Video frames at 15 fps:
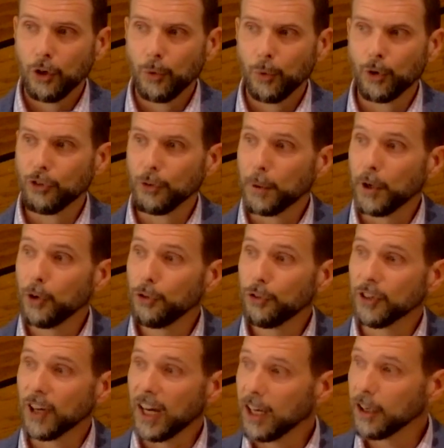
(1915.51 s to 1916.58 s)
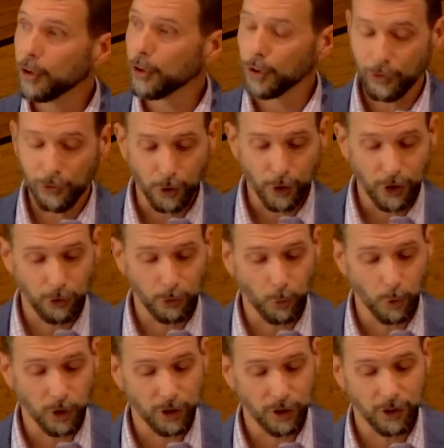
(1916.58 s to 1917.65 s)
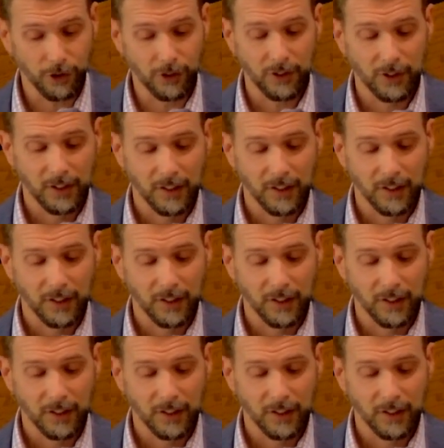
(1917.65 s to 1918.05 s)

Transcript: We're supposed to hunger for his word,